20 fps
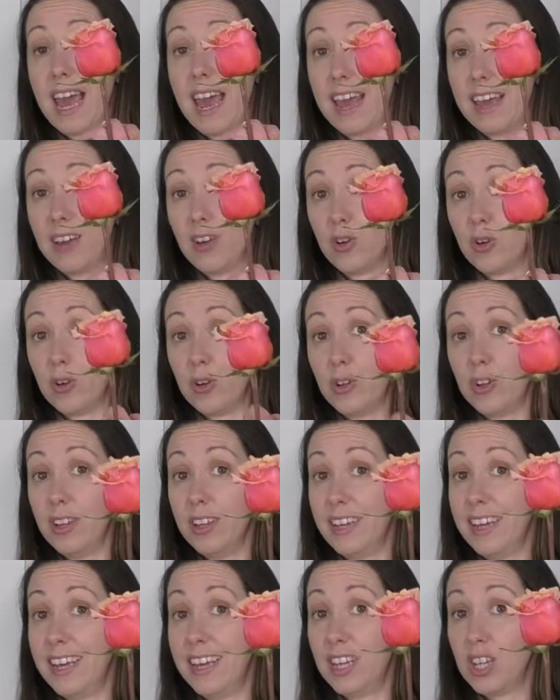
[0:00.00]

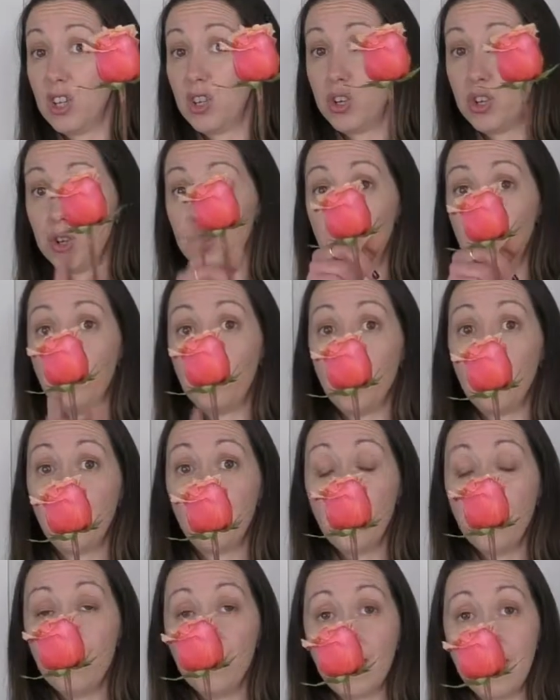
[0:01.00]
angle to your
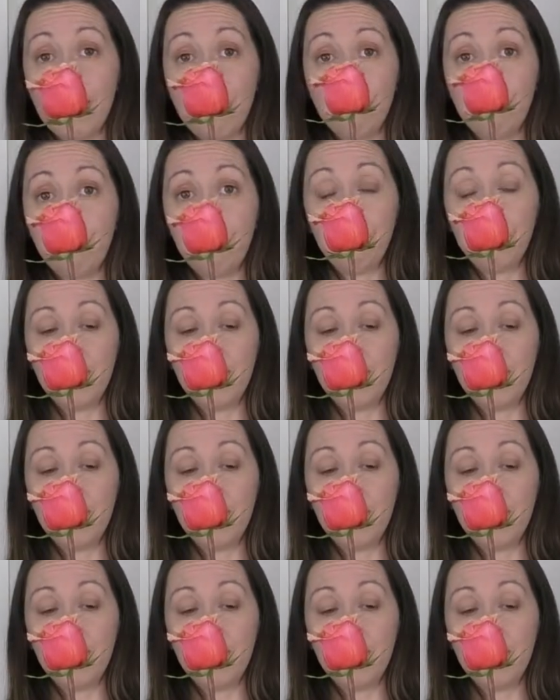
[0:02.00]
first stem.